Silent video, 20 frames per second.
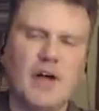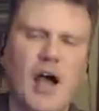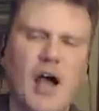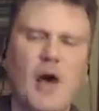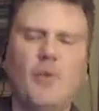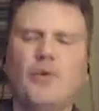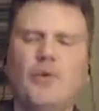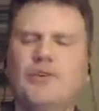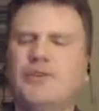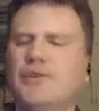
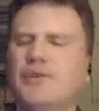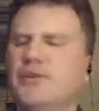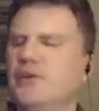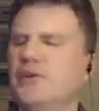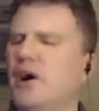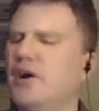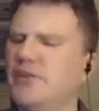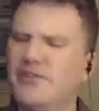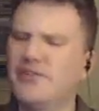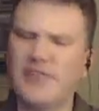
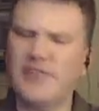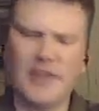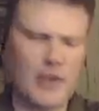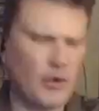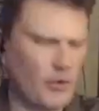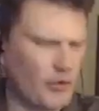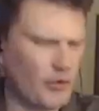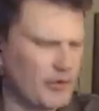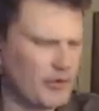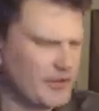I'll say
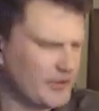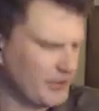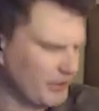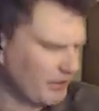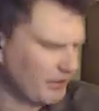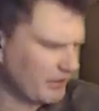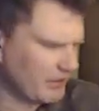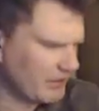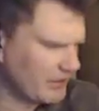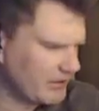creature.
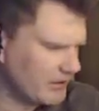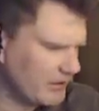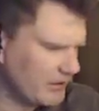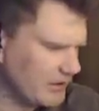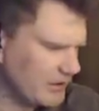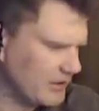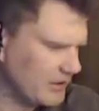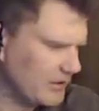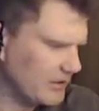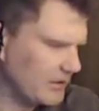
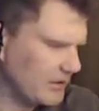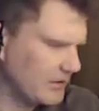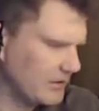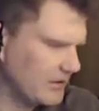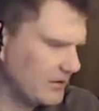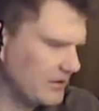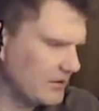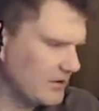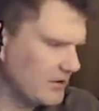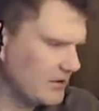
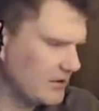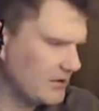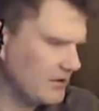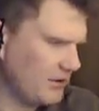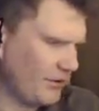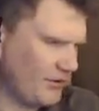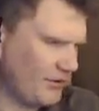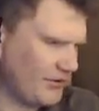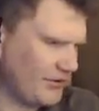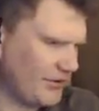
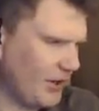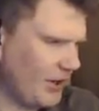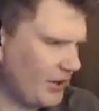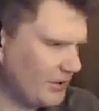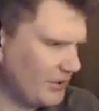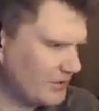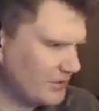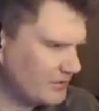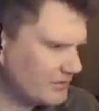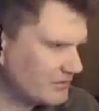Of course,
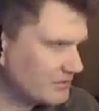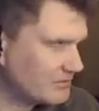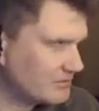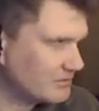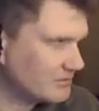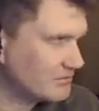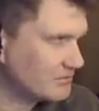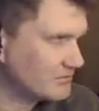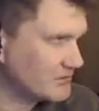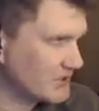all
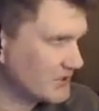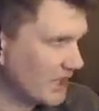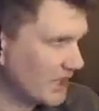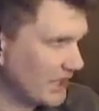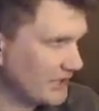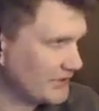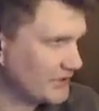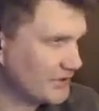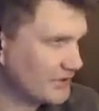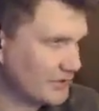
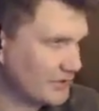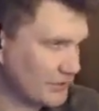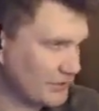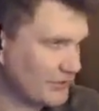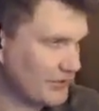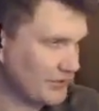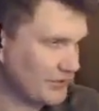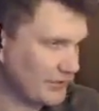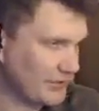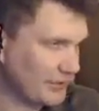God's
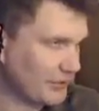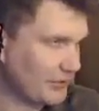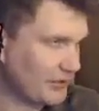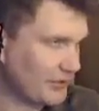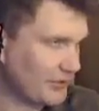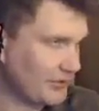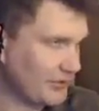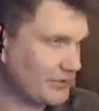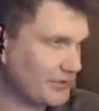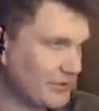creatures are
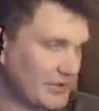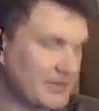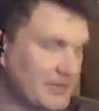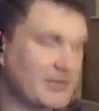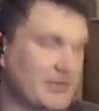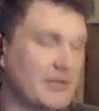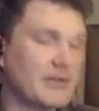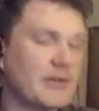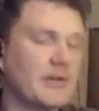creatures, but